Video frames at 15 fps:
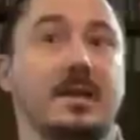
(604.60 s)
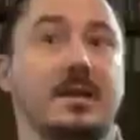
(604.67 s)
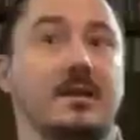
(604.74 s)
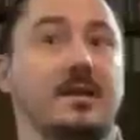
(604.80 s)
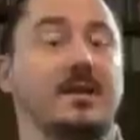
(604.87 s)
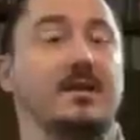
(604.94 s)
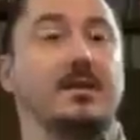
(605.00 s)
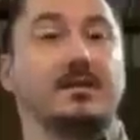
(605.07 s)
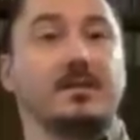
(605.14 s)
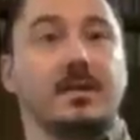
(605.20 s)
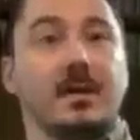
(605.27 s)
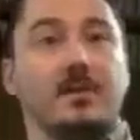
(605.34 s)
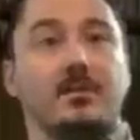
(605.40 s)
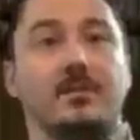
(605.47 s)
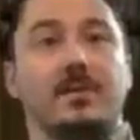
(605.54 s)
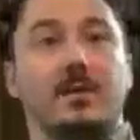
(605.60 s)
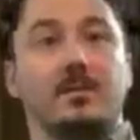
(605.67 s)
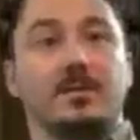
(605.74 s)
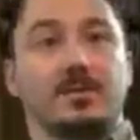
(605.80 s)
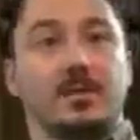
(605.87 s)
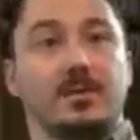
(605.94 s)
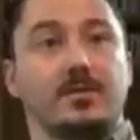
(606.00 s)
10 years, that
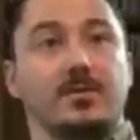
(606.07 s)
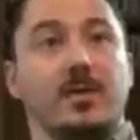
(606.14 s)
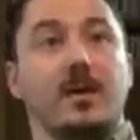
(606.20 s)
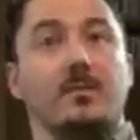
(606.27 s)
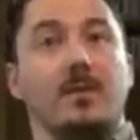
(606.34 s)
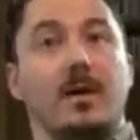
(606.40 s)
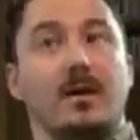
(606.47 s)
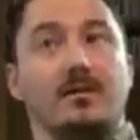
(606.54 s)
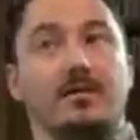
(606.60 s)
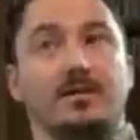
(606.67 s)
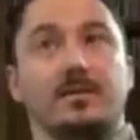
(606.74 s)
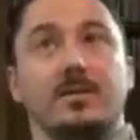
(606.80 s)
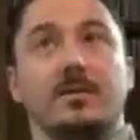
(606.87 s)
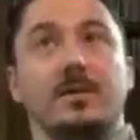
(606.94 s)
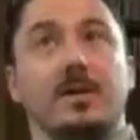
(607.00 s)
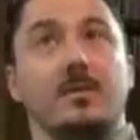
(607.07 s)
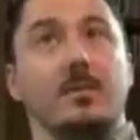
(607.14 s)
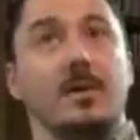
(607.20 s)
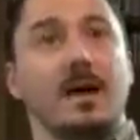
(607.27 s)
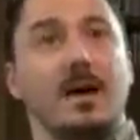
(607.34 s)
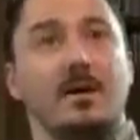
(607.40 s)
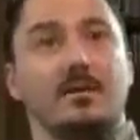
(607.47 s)
number's going to drop off. There's only
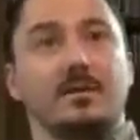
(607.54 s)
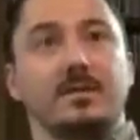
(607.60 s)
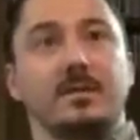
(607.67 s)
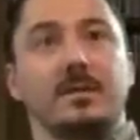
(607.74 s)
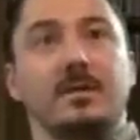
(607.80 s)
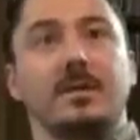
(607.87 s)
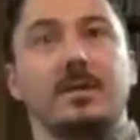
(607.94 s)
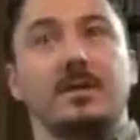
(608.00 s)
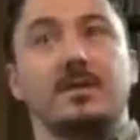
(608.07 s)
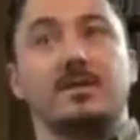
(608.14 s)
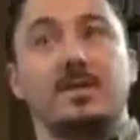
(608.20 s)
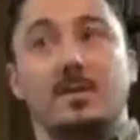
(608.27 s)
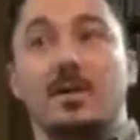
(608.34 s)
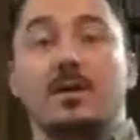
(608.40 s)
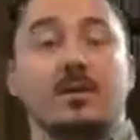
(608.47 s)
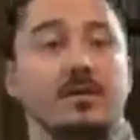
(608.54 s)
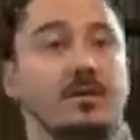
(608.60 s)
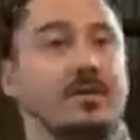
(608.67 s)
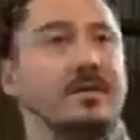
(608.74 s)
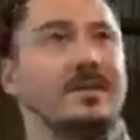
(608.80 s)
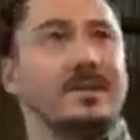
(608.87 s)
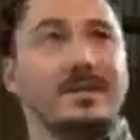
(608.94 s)
about
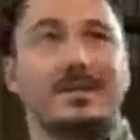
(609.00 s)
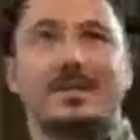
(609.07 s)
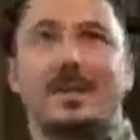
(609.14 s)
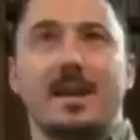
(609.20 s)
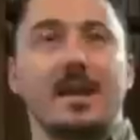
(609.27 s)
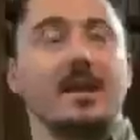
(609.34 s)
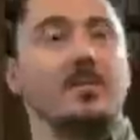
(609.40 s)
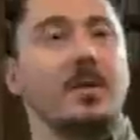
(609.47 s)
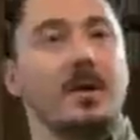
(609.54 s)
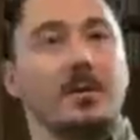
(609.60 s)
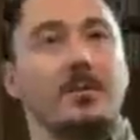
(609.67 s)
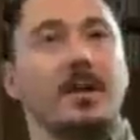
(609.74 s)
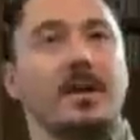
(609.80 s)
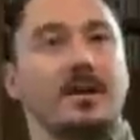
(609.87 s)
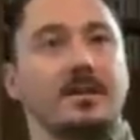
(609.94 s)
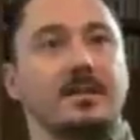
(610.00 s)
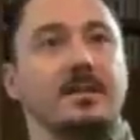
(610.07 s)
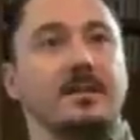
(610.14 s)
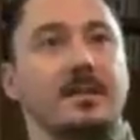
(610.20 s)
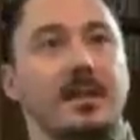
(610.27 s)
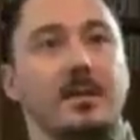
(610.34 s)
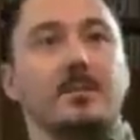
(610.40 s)
268 paramedics
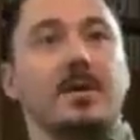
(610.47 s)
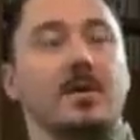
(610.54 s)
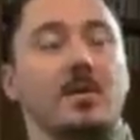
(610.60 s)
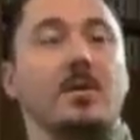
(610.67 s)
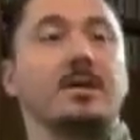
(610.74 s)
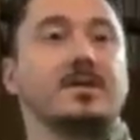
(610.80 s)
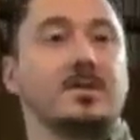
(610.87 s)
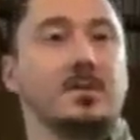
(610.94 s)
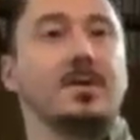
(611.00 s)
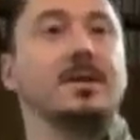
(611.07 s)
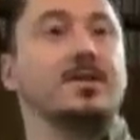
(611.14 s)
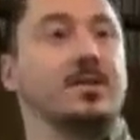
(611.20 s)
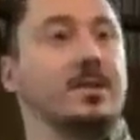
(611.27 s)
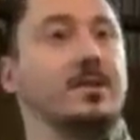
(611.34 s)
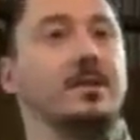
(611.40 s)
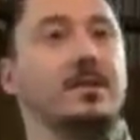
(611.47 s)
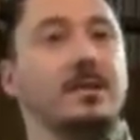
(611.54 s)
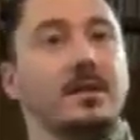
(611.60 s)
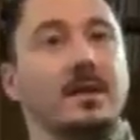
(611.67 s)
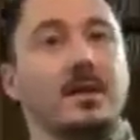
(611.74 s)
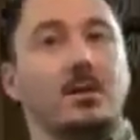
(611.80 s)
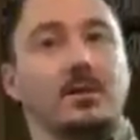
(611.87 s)
in the IMCO West region,
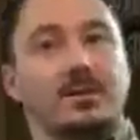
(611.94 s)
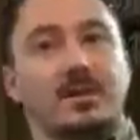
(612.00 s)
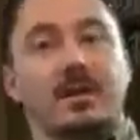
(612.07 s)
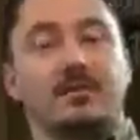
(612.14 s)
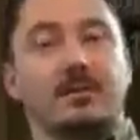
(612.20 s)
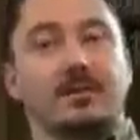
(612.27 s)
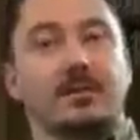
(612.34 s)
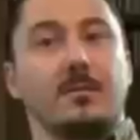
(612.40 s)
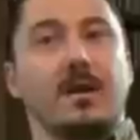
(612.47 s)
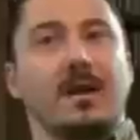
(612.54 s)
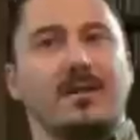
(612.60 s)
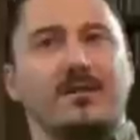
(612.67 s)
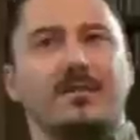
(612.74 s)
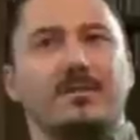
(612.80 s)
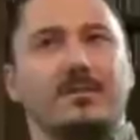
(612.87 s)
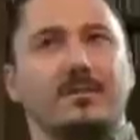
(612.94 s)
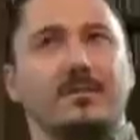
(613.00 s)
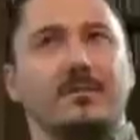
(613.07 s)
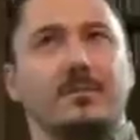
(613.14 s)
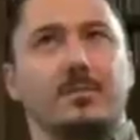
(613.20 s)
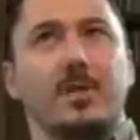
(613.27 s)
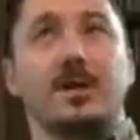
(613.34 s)
which governs about
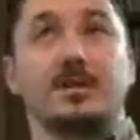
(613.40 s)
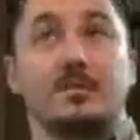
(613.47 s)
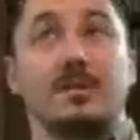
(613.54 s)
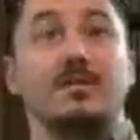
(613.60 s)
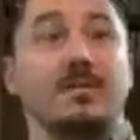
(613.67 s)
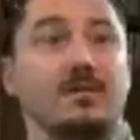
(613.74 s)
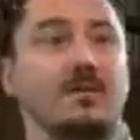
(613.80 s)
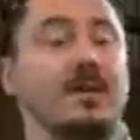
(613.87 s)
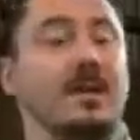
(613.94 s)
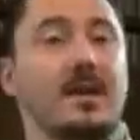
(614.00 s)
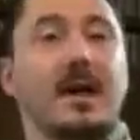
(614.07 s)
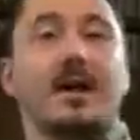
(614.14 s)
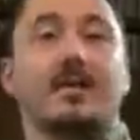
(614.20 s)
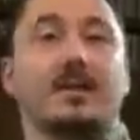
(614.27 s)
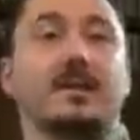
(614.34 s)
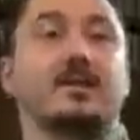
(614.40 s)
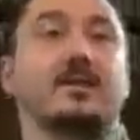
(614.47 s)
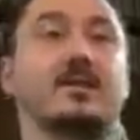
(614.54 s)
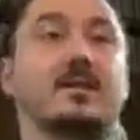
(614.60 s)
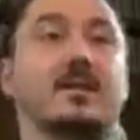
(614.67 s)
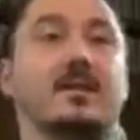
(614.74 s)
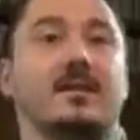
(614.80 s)
approximately 15
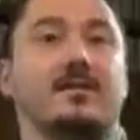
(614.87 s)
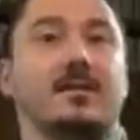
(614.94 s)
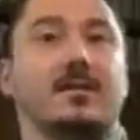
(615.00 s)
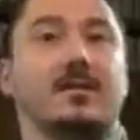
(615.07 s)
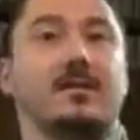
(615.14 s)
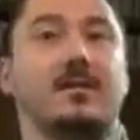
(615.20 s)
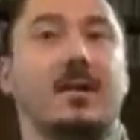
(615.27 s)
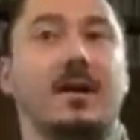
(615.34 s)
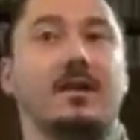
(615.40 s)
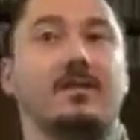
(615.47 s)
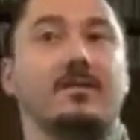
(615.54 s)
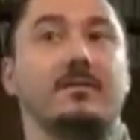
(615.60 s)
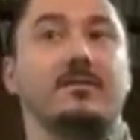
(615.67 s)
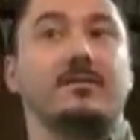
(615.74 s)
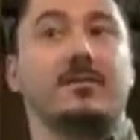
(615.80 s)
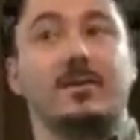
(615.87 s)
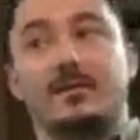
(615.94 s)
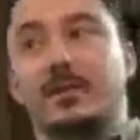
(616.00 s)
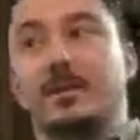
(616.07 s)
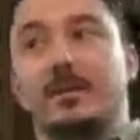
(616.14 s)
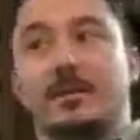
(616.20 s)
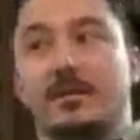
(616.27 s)
counties. And if you divide
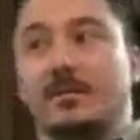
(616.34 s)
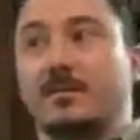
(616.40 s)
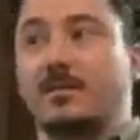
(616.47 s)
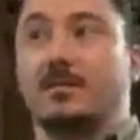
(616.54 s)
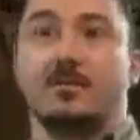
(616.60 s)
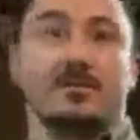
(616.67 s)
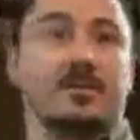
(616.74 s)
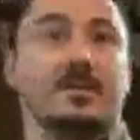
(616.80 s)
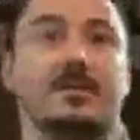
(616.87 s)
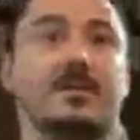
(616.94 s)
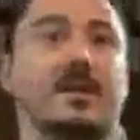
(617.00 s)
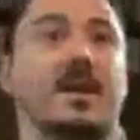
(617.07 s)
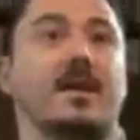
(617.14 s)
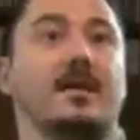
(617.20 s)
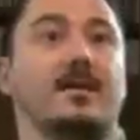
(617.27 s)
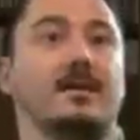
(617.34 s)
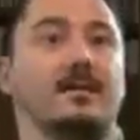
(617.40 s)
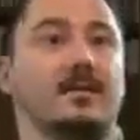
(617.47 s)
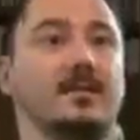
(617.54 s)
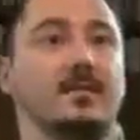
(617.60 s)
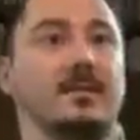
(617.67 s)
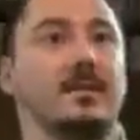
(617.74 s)
15 into 268,
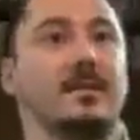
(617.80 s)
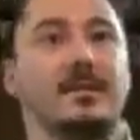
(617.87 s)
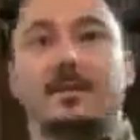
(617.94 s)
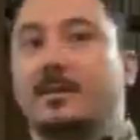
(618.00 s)
that's